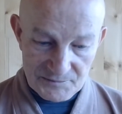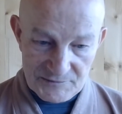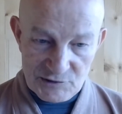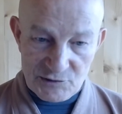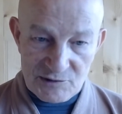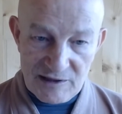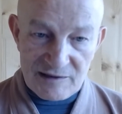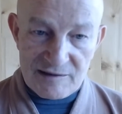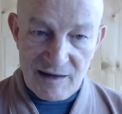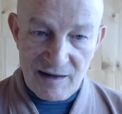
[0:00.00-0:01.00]

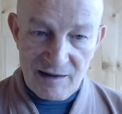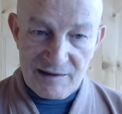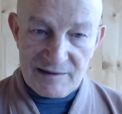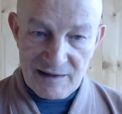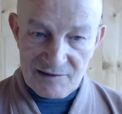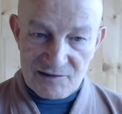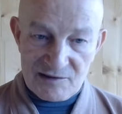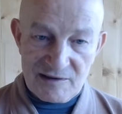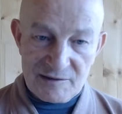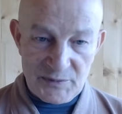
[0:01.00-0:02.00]
shunyata, as
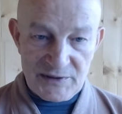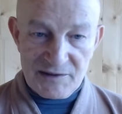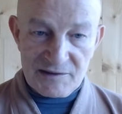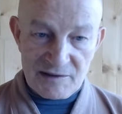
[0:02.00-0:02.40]
being